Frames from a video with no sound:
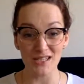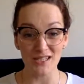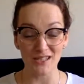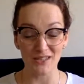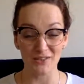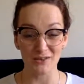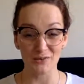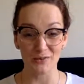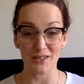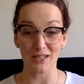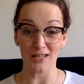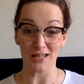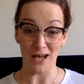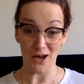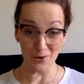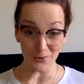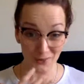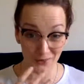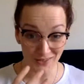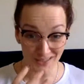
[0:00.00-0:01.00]
you
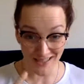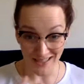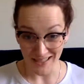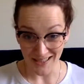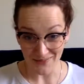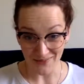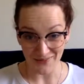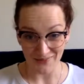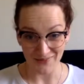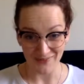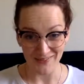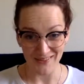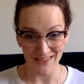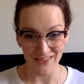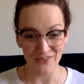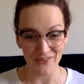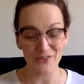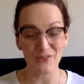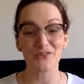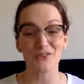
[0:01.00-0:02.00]
allow yourself
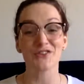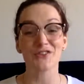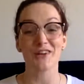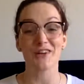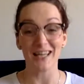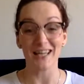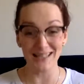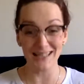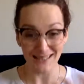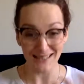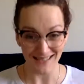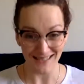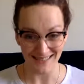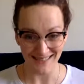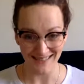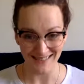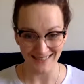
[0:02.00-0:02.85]
to try this,